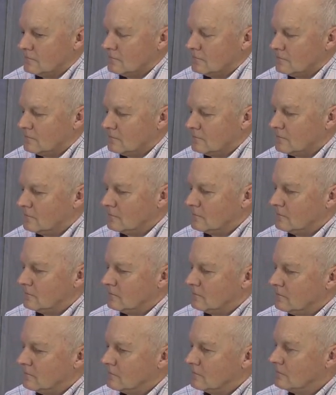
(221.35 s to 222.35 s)

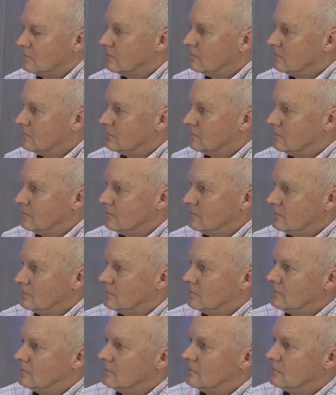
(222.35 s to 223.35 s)

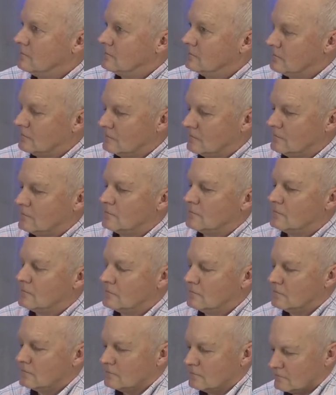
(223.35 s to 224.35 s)

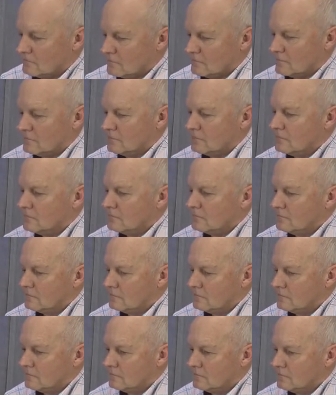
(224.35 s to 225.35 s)

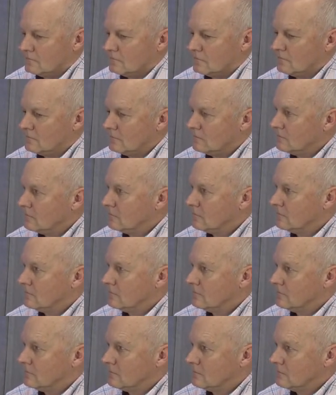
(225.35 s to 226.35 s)

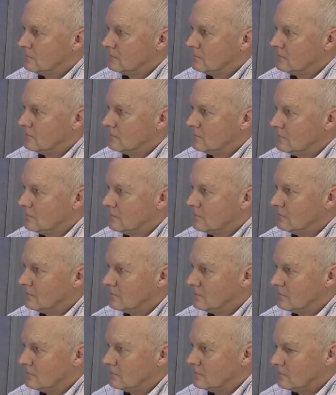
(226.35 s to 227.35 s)

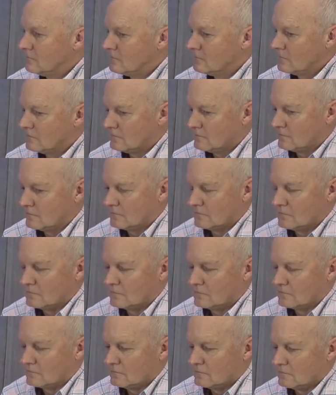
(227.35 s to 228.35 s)

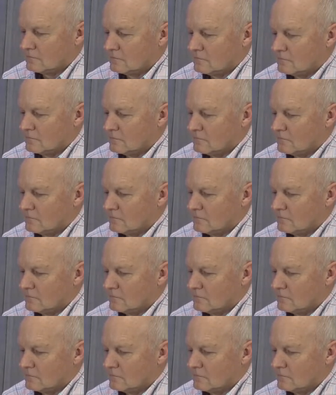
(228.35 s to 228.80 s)
[no speech]